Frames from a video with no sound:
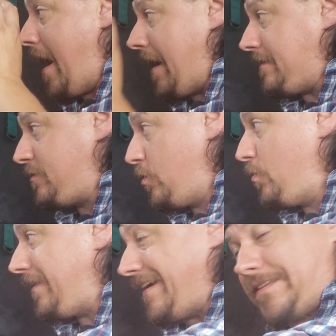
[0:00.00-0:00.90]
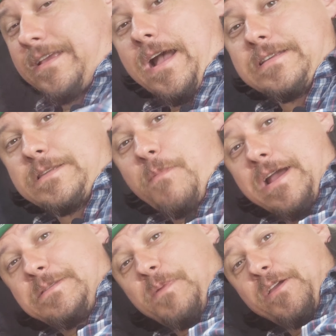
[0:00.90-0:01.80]
I do like to
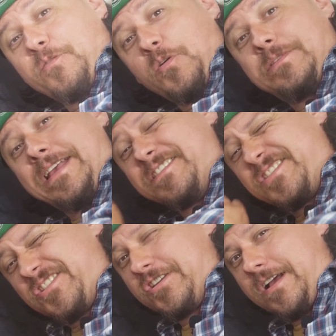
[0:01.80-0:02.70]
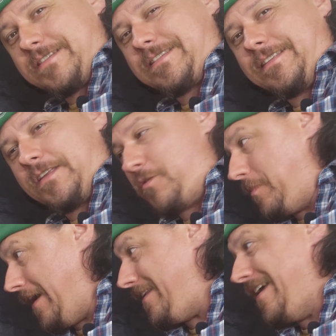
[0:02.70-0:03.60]
customize my grow tents just a little
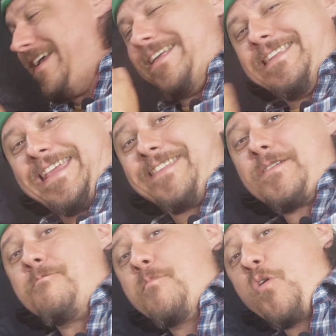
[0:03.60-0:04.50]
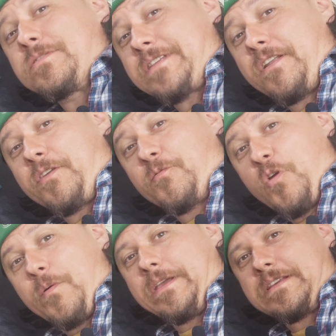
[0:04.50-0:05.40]
bit to get the most out of the
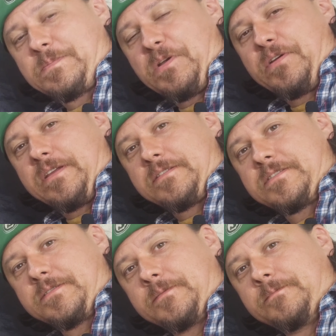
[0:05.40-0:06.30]
growing experience.